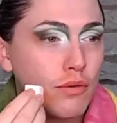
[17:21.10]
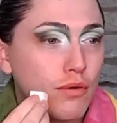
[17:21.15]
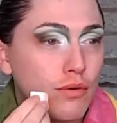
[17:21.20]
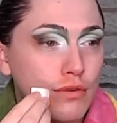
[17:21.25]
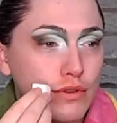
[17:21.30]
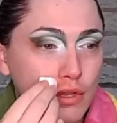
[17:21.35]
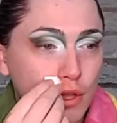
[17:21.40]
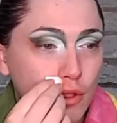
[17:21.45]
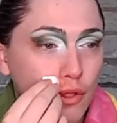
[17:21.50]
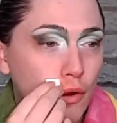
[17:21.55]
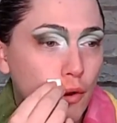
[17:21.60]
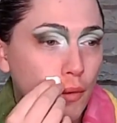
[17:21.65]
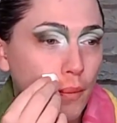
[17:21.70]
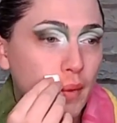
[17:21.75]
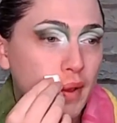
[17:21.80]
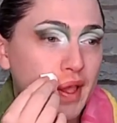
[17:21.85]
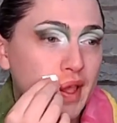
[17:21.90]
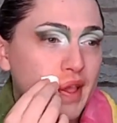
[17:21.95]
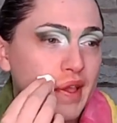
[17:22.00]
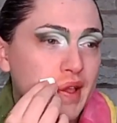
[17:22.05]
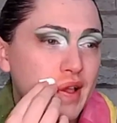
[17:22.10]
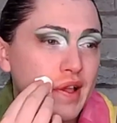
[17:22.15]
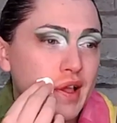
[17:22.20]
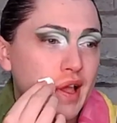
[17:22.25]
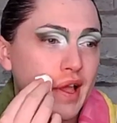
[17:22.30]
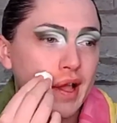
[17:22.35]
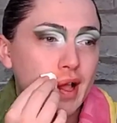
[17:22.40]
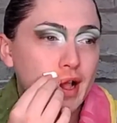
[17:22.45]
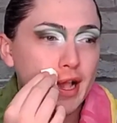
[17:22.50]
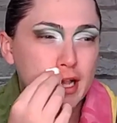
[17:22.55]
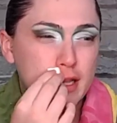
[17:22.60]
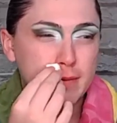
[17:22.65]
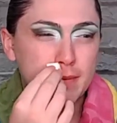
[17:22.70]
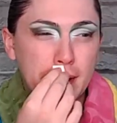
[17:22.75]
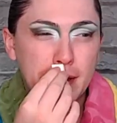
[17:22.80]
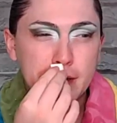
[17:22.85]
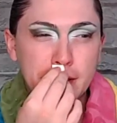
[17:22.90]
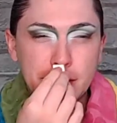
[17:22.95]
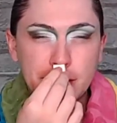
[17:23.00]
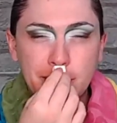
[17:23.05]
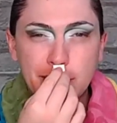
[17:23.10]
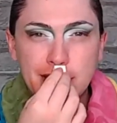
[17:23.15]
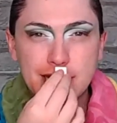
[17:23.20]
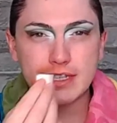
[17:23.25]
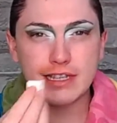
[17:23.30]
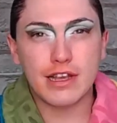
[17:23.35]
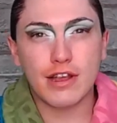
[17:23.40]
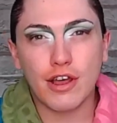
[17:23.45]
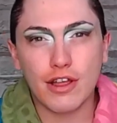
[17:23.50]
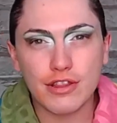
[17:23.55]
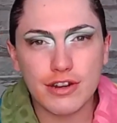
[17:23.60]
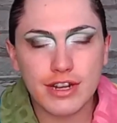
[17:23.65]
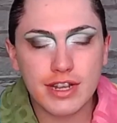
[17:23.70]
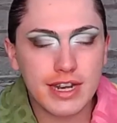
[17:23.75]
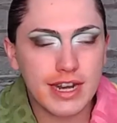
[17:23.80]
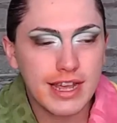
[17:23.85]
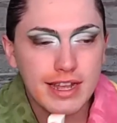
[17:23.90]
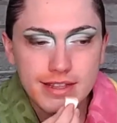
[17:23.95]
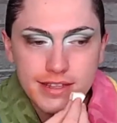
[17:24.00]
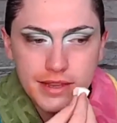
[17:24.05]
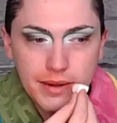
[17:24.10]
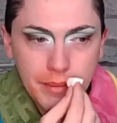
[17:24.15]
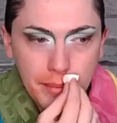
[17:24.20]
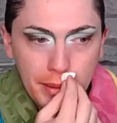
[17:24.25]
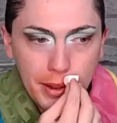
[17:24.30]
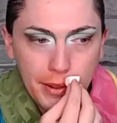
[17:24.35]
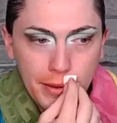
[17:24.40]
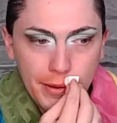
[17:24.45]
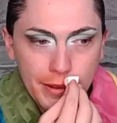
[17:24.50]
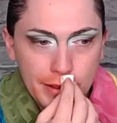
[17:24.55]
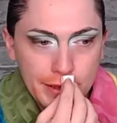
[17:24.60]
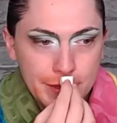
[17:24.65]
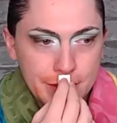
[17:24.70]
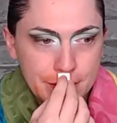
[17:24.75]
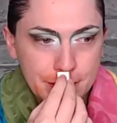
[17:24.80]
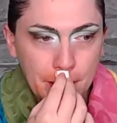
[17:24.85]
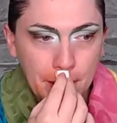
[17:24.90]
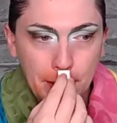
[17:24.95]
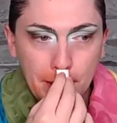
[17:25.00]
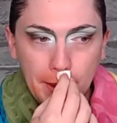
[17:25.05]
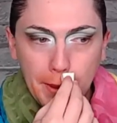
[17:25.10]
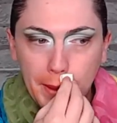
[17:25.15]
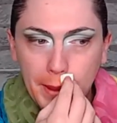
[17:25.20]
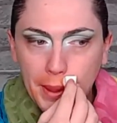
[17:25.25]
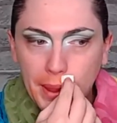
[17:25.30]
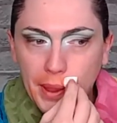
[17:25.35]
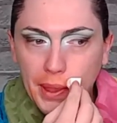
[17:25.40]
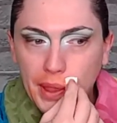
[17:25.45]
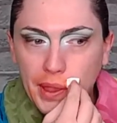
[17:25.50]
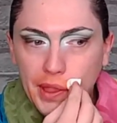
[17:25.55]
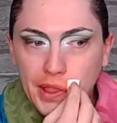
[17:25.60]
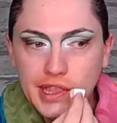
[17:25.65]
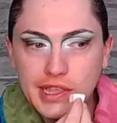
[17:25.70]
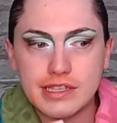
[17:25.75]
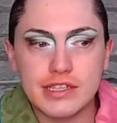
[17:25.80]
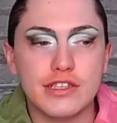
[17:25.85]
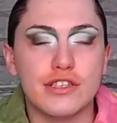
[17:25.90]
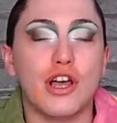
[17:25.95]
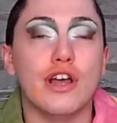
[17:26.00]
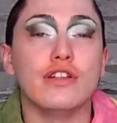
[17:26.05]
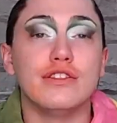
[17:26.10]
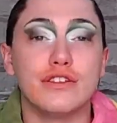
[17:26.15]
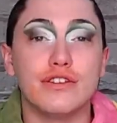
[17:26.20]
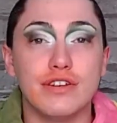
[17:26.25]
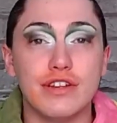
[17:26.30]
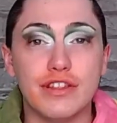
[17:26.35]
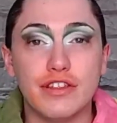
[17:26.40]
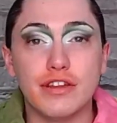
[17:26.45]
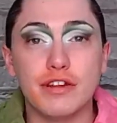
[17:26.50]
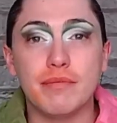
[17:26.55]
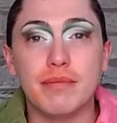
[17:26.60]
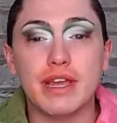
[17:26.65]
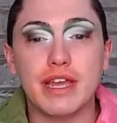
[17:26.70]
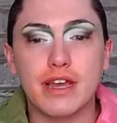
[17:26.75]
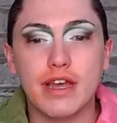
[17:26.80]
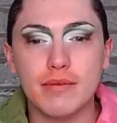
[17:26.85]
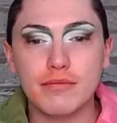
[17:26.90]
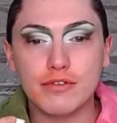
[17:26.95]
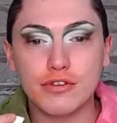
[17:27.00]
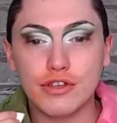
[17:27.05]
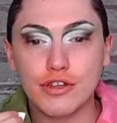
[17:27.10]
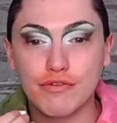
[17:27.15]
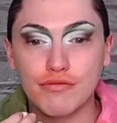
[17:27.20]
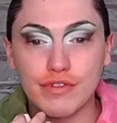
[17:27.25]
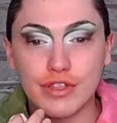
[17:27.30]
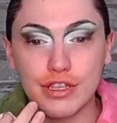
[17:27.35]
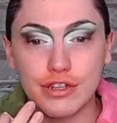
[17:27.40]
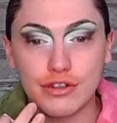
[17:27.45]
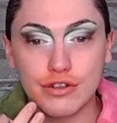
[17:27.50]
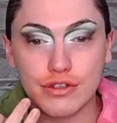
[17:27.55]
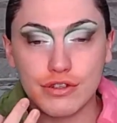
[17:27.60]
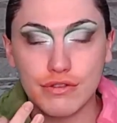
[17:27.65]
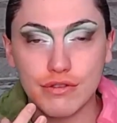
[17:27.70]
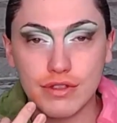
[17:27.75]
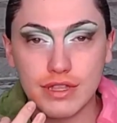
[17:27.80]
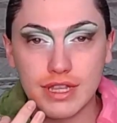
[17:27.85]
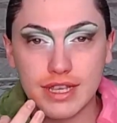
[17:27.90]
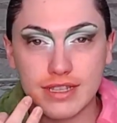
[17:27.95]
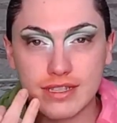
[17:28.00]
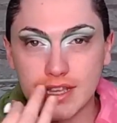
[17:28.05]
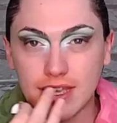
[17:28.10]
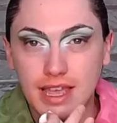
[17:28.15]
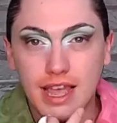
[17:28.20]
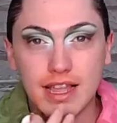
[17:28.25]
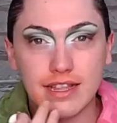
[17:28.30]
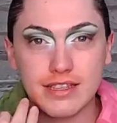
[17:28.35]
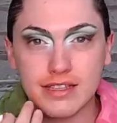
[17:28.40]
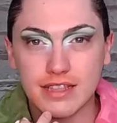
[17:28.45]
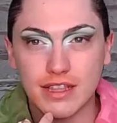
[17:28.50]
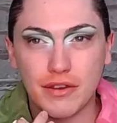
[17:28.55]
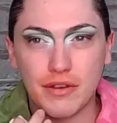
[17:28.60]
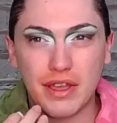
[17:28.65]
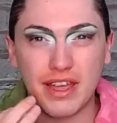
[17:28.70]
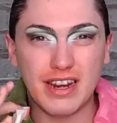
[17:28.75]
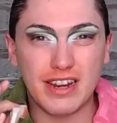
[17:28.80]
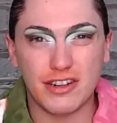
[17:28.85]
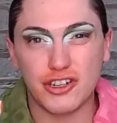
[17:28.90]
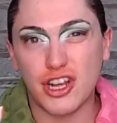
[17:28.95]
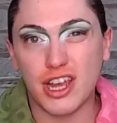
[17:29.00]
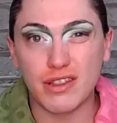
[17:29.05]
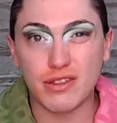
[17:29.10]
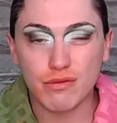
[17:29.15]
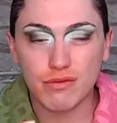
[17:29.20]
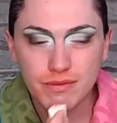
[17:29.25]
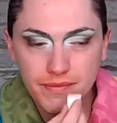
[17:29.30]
goes a long way, especially when it's a colour correcting, because this is underneath your makeup, so you're really just doing this to cancel out any shadow.